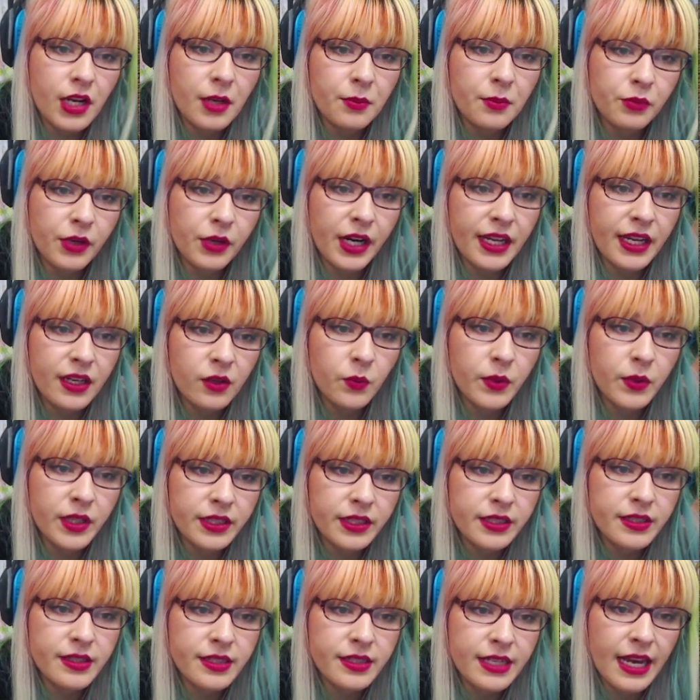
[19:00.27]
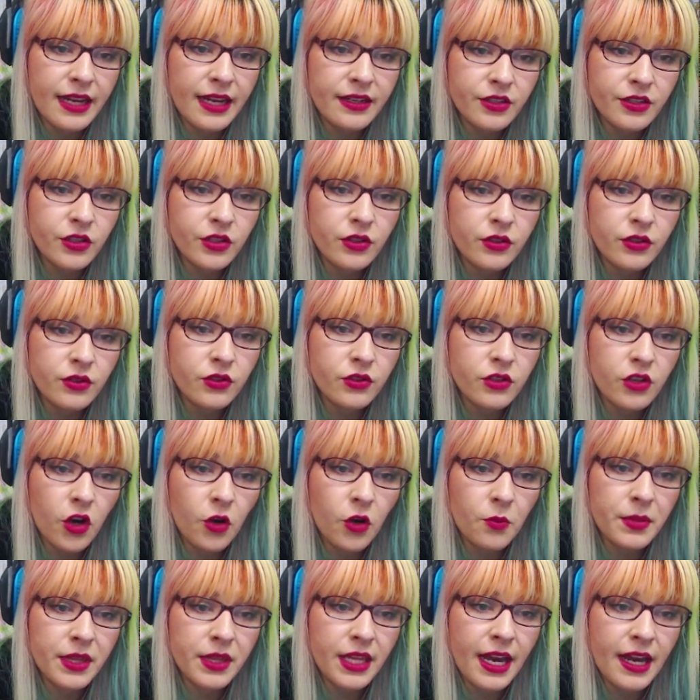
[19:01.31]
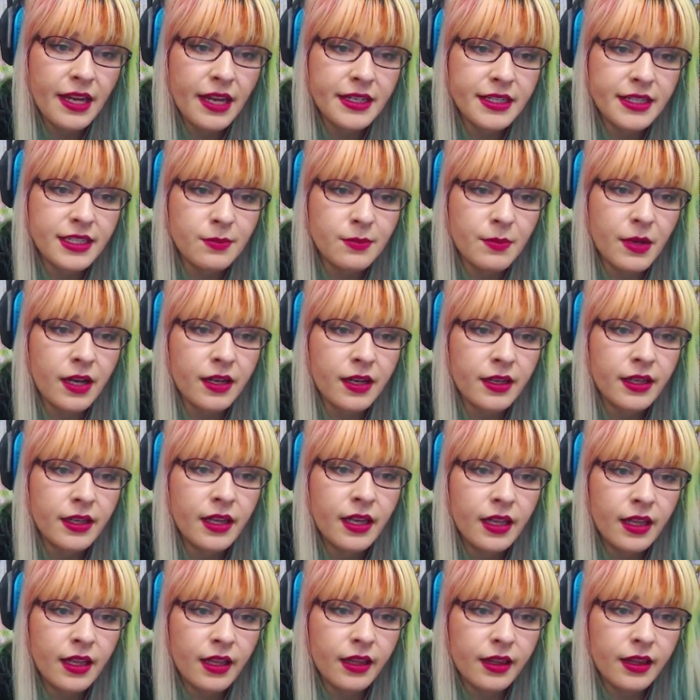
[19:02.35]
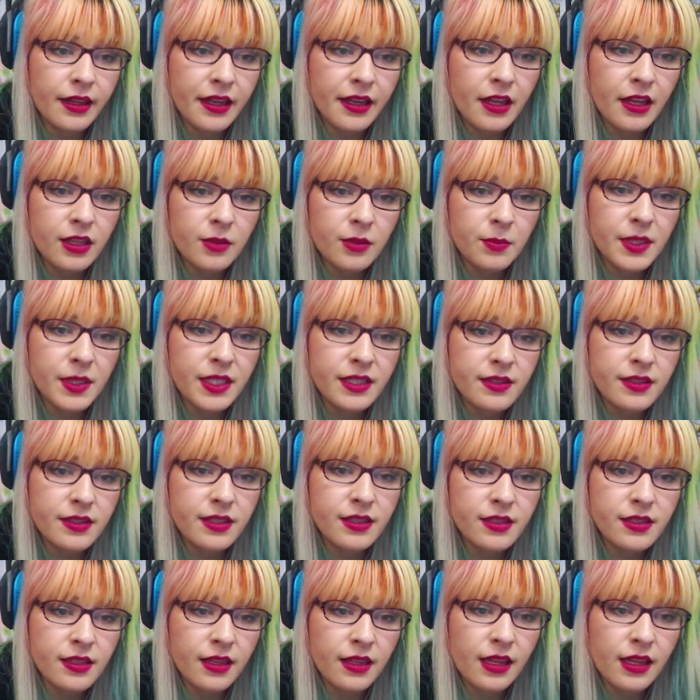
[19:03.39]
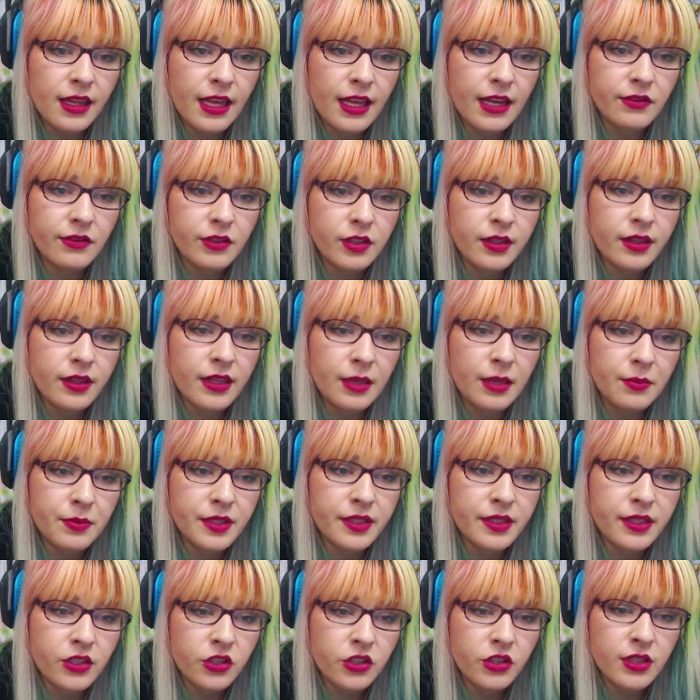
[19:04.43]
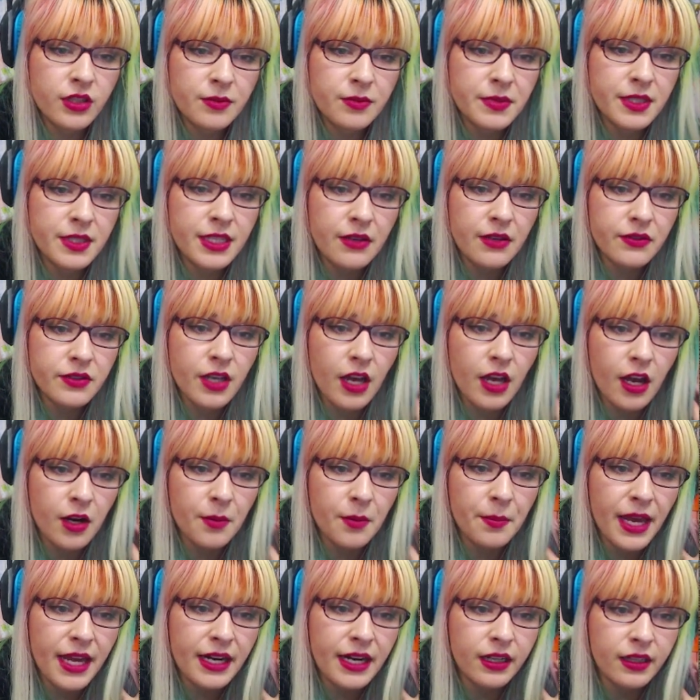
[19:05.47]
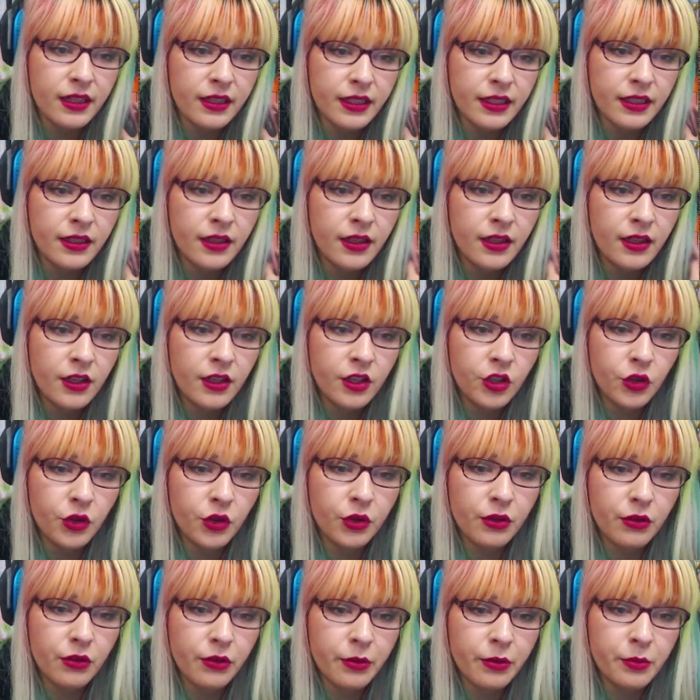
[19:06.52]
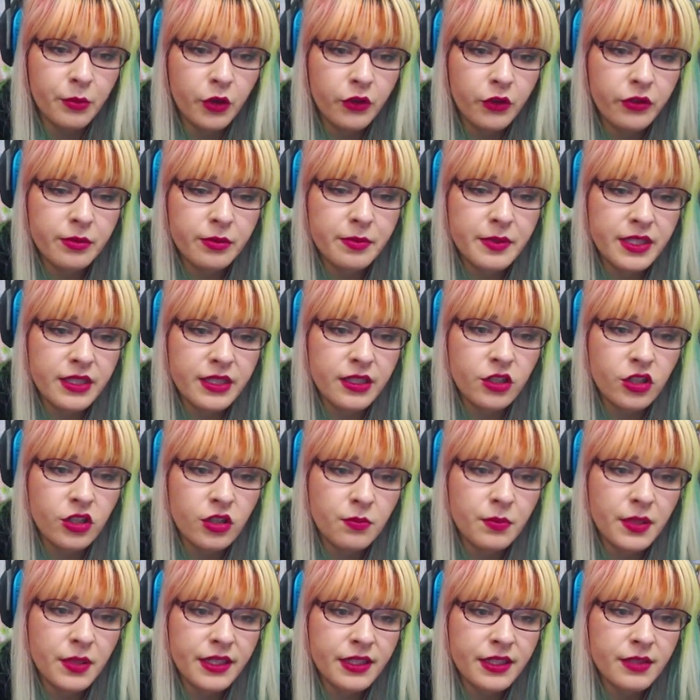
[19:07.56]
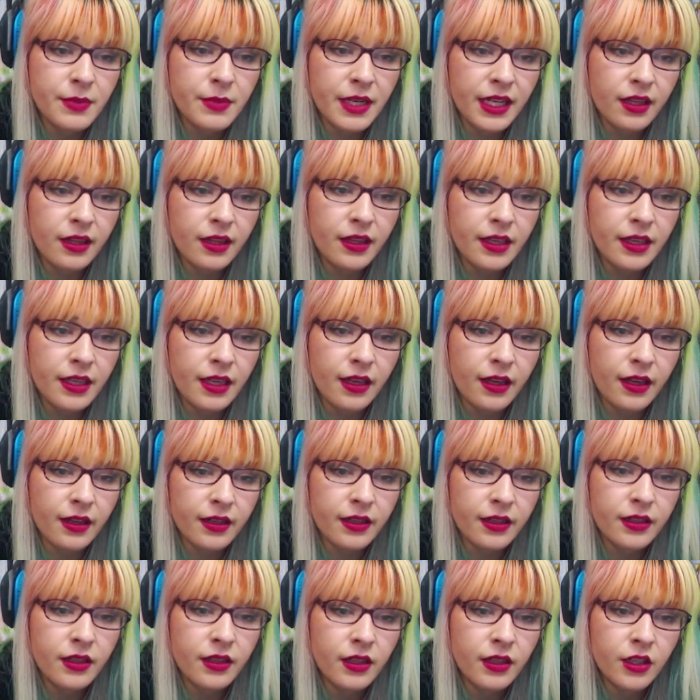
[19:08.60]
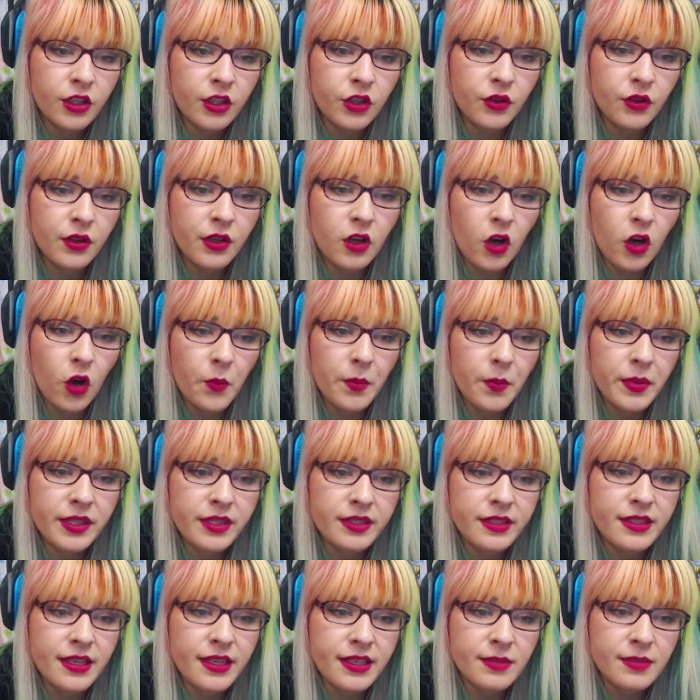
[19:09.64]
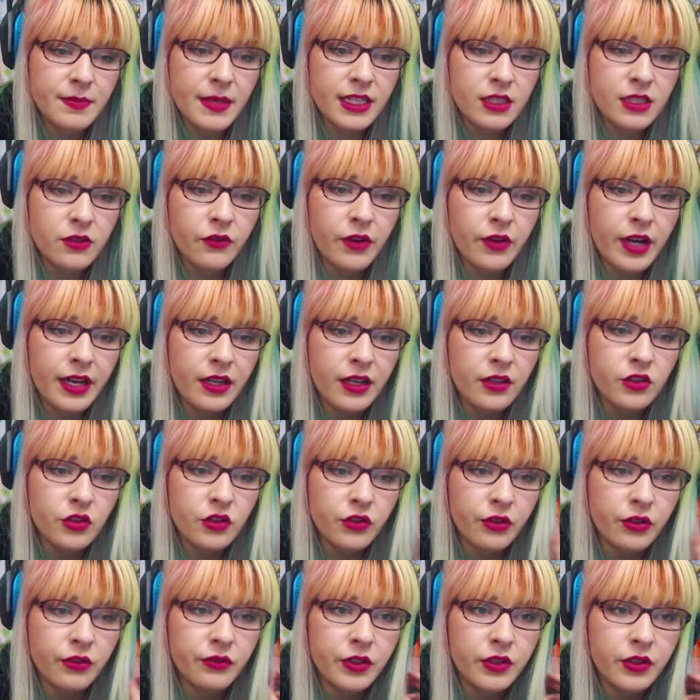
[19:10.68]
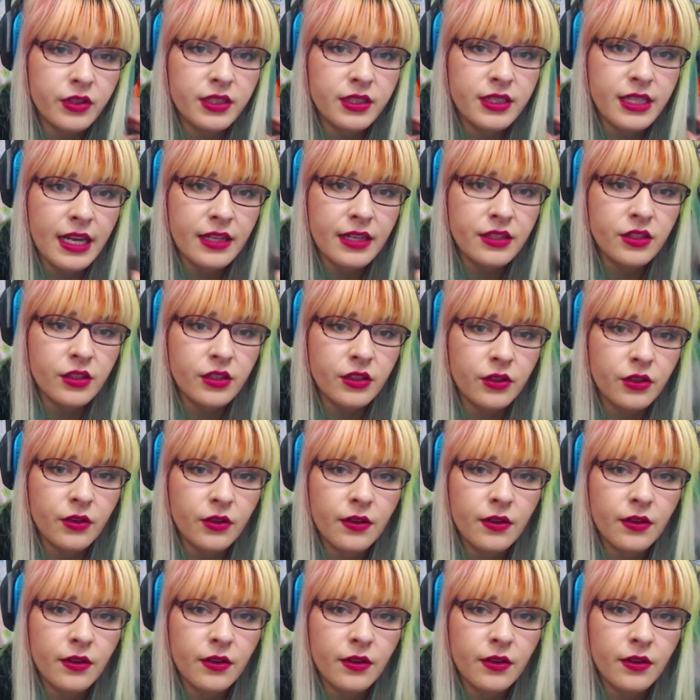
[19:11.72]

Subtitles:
Brian Willis' tattoo to open the hiding spot. Click on the pieces on the left. They position themselves automatically. You can remove a positioned piece by clicking on it. You can open the suspect's file to review the tattoo.